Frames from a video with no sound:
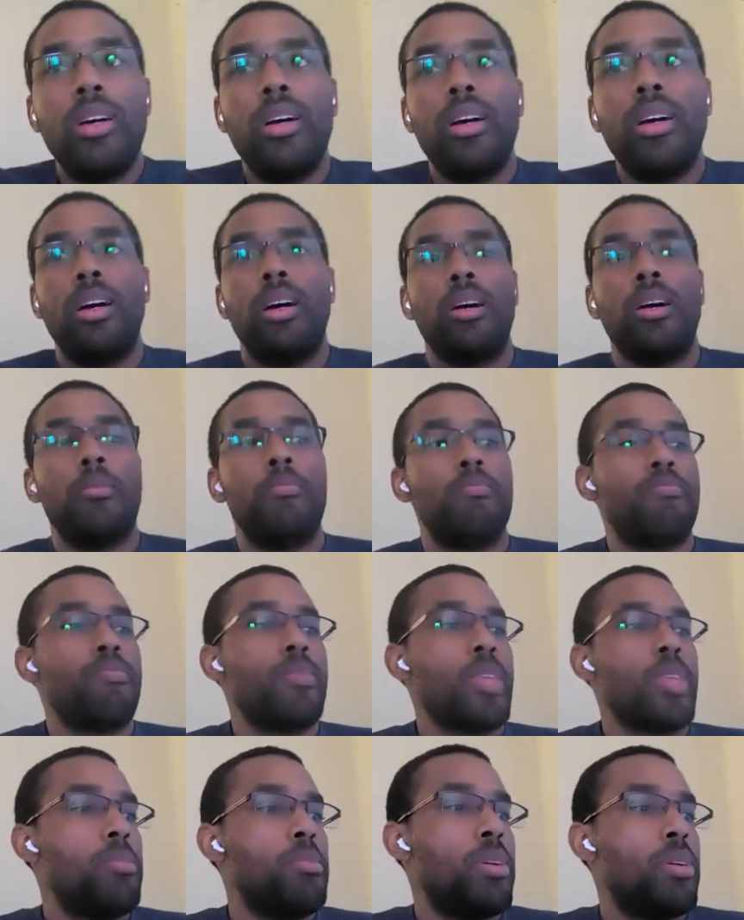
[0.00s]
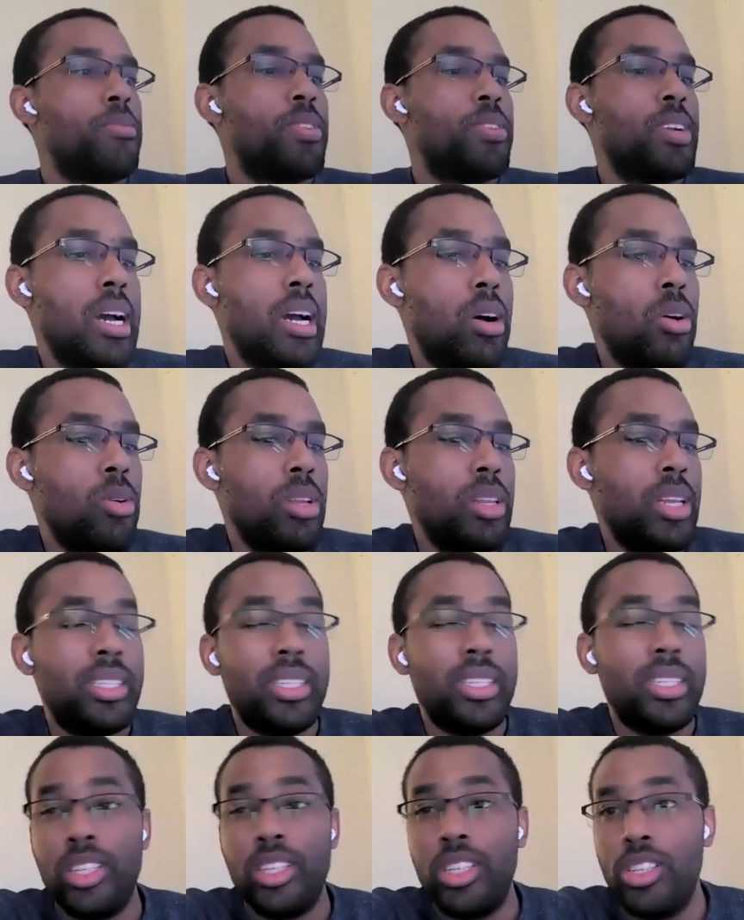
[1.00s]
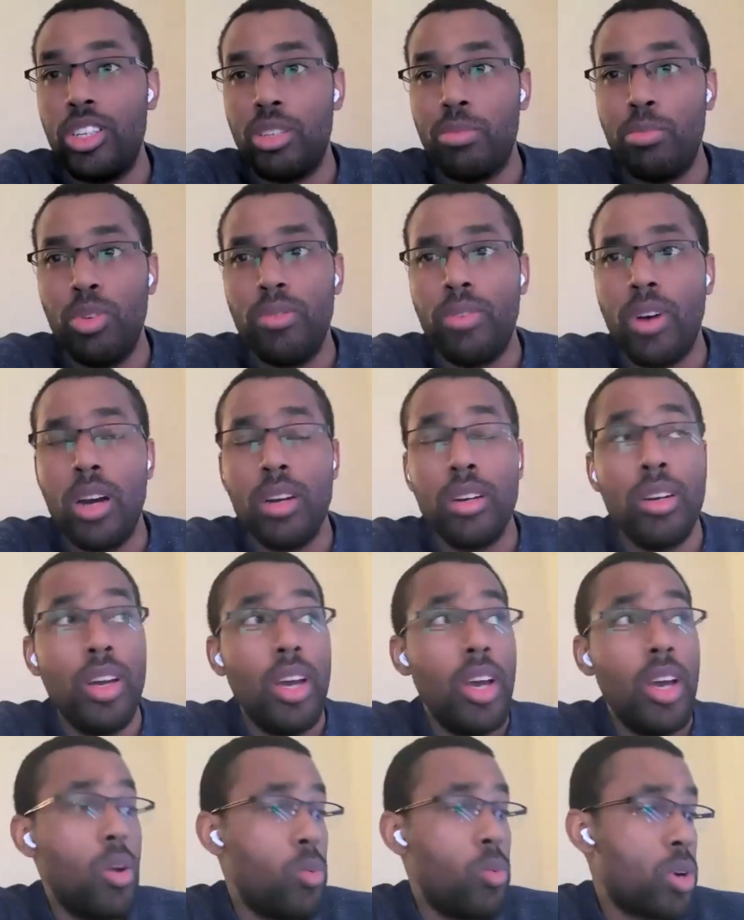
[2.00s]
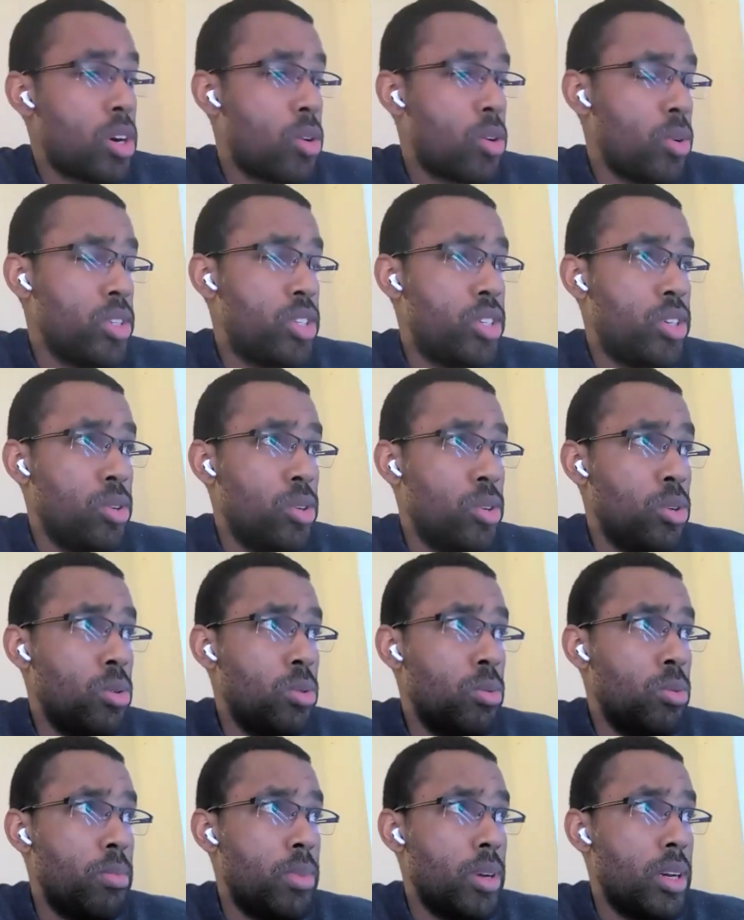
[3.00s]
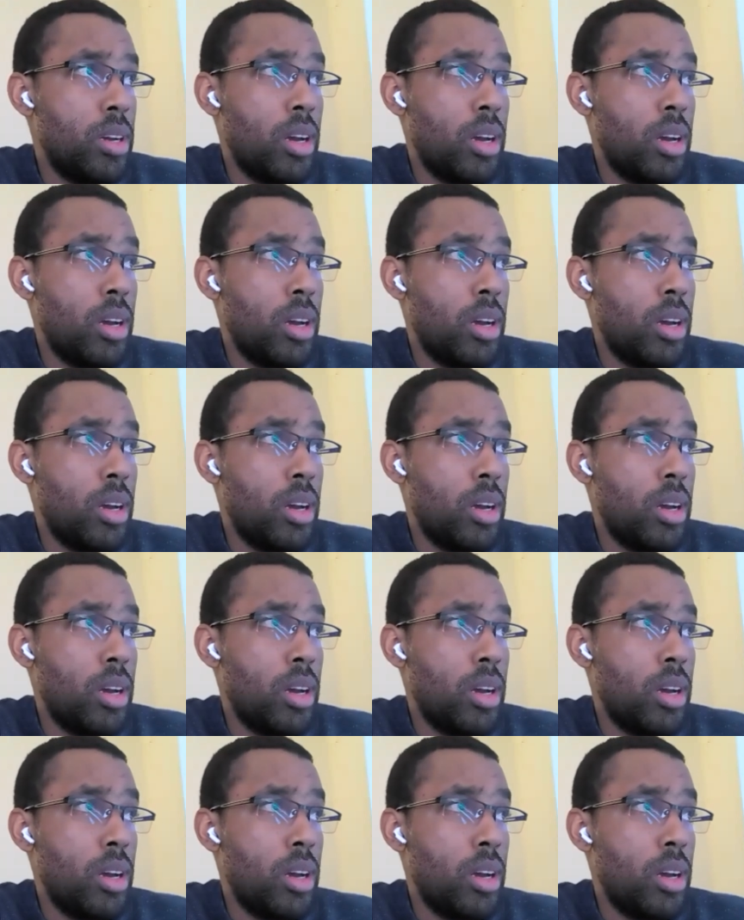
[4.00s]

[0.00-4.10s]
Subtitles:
But for now, let's actually just move on. We're going to